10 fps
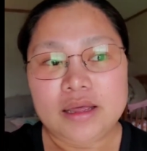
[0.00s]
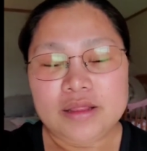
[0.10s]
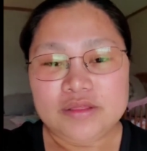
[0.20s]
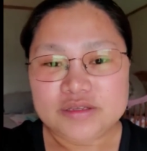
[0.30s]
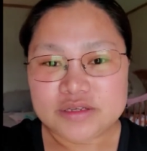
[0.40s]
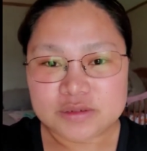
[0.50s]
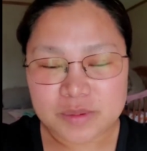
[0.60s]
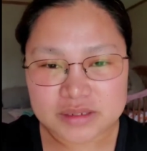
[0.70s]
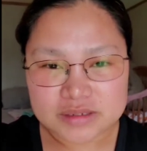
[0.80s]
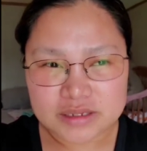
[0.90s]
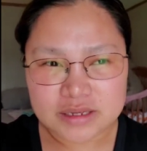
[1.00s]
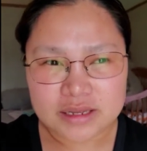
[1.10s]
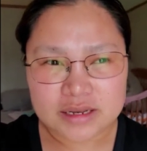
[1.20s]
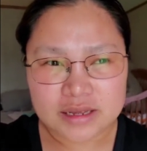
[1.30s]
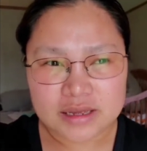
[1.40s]
this is
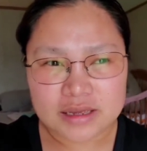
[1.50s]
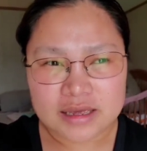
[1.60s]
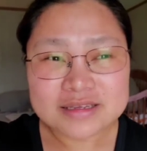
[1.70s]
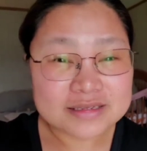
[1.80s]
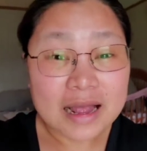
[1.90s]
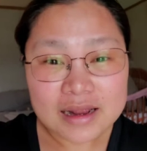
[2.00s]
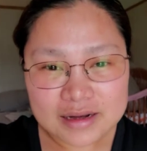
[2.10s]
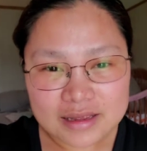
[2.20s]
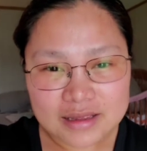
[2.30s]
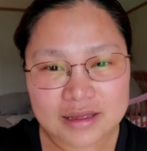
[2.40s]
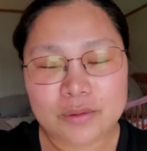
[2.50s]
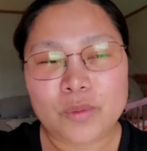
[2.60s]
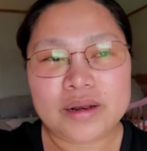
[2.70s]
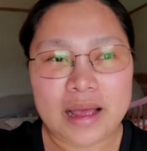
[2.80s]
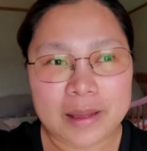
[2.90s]
basically exactly
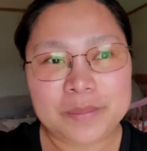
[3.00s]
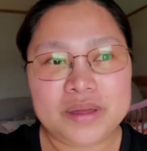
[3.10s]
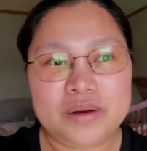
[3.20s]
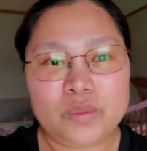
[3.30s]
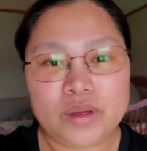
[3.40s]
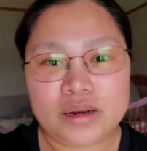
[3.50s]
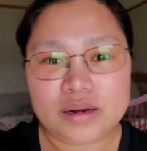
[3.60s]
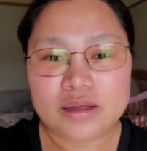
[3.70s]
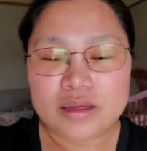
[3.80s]
what happened when